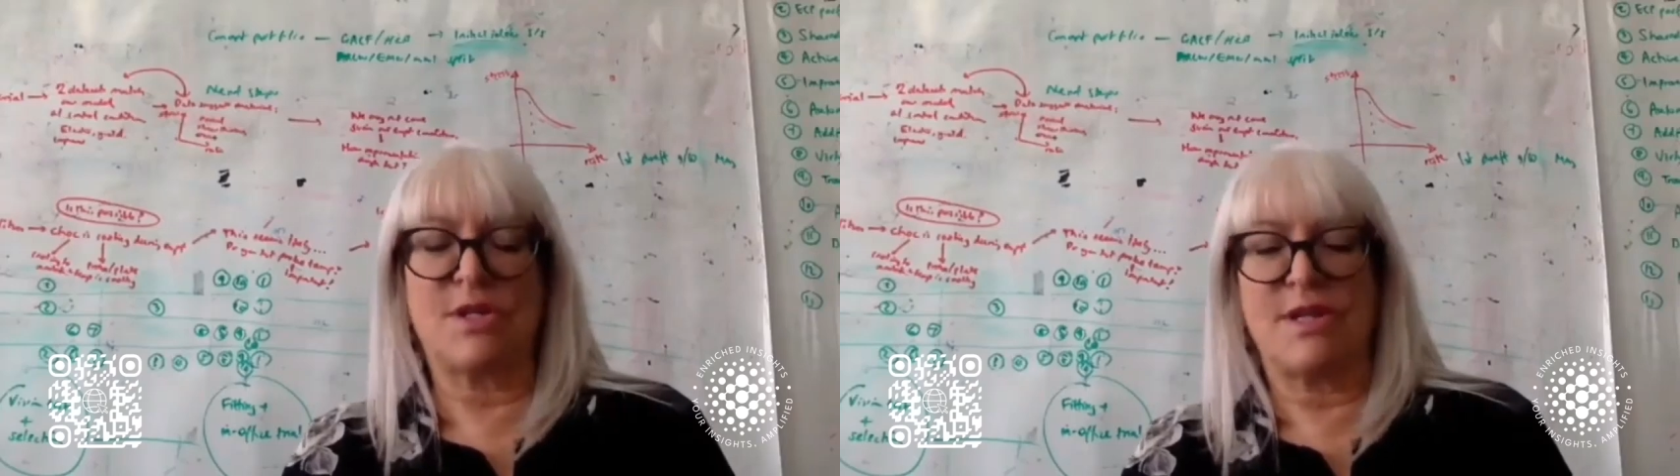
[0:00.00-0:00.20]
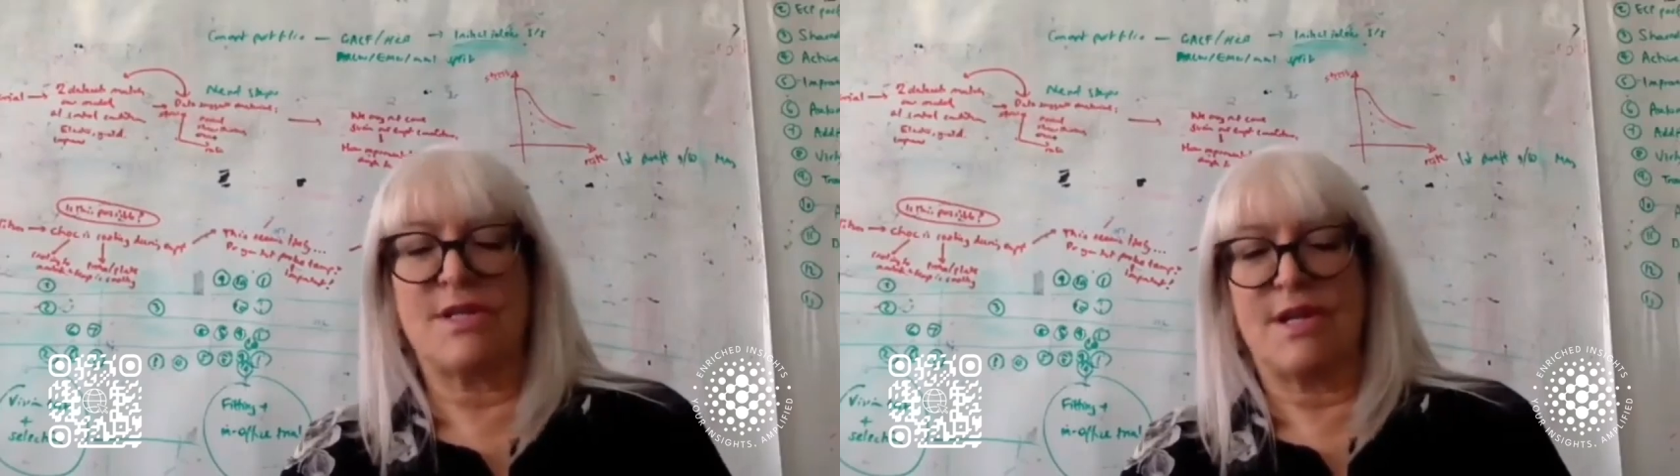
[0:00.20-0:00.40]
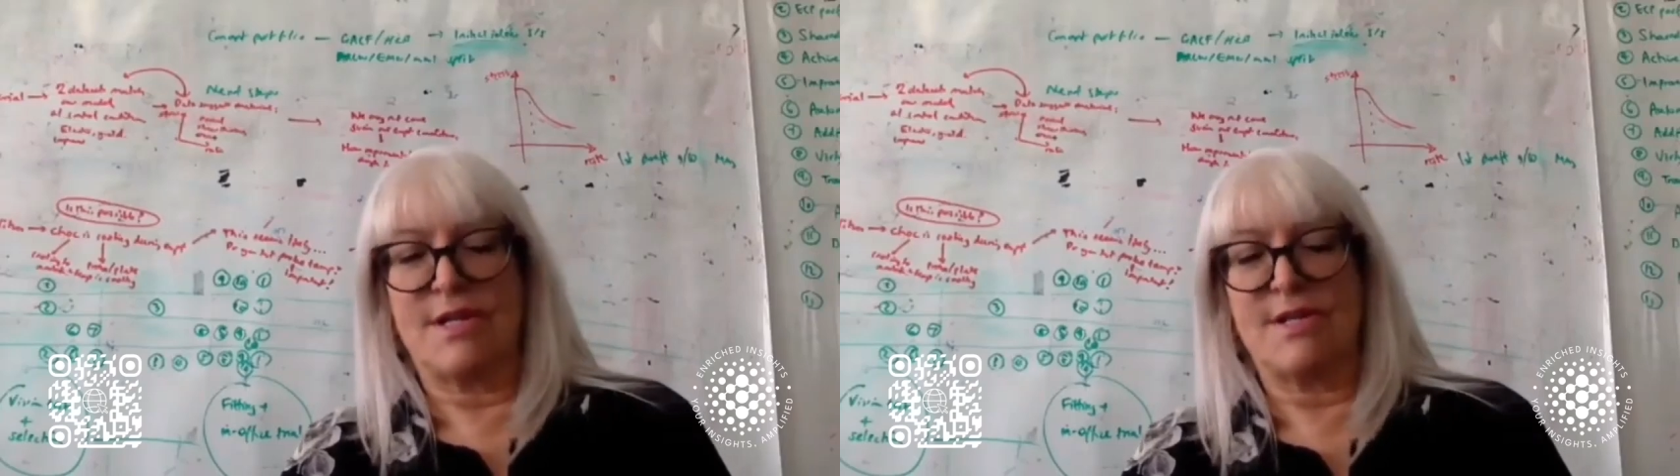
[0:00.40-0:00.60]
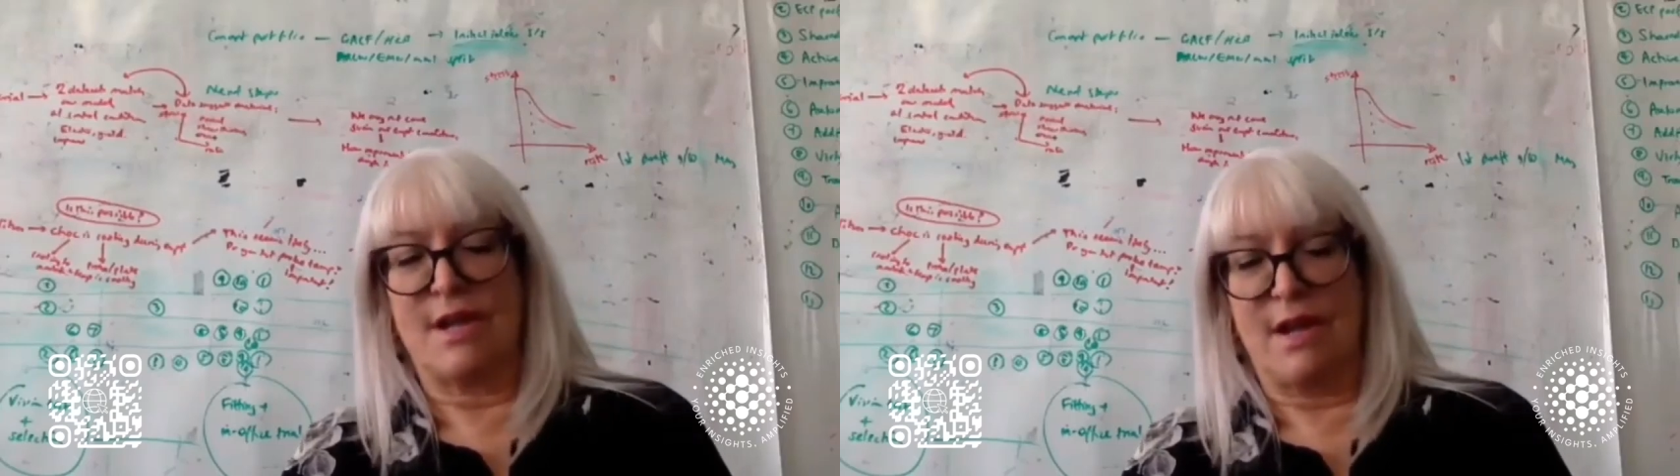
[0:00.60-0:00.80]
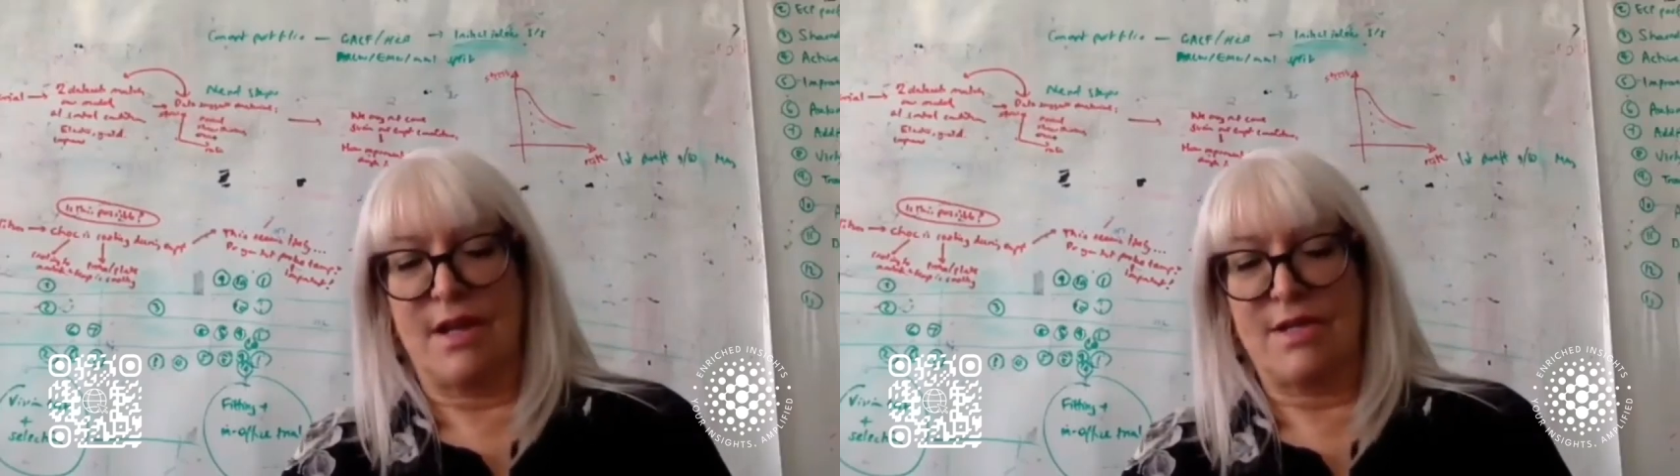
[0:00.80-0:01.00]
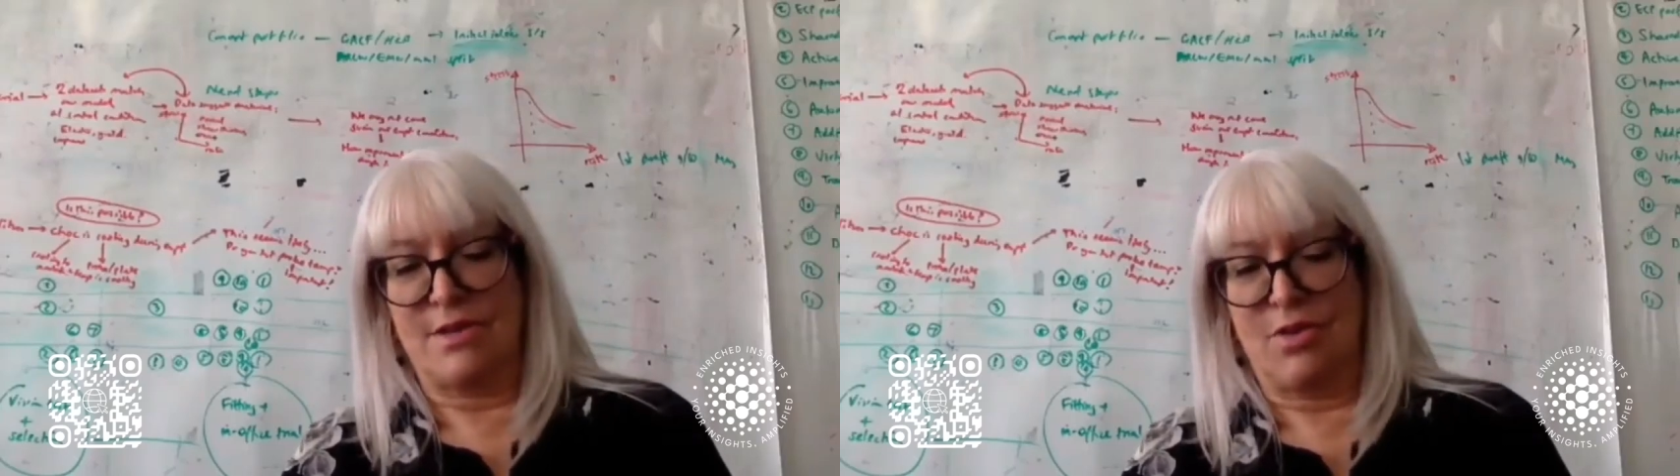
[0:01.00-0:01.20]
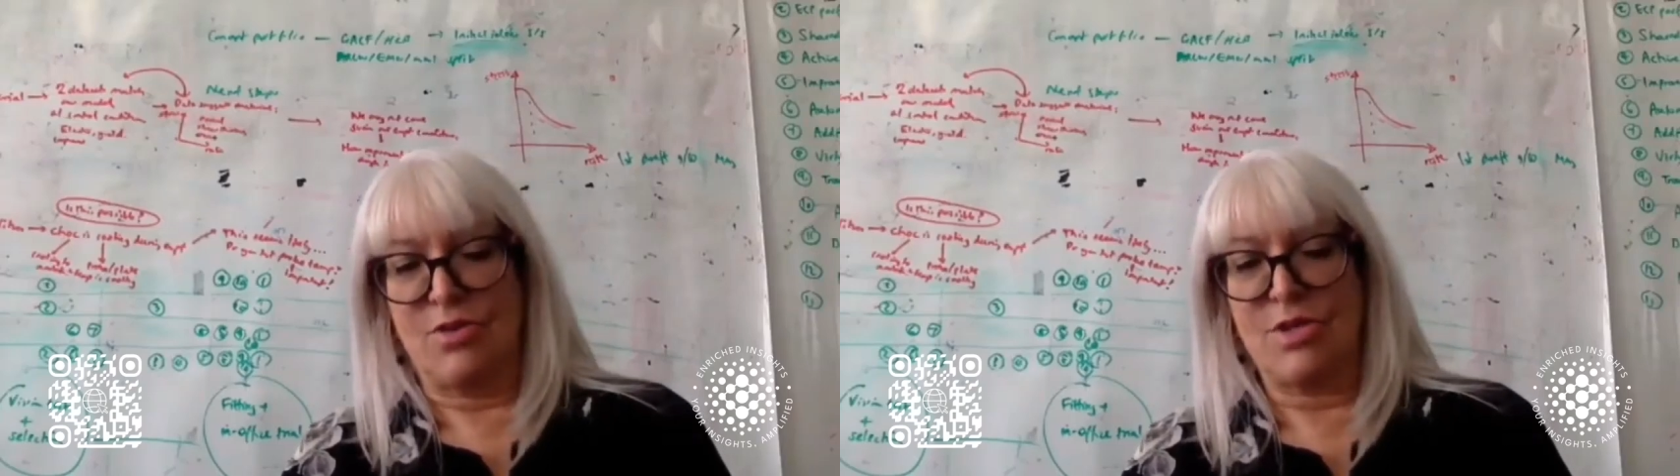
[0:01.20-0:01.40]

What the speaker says: And they say, yes, I like it a lot.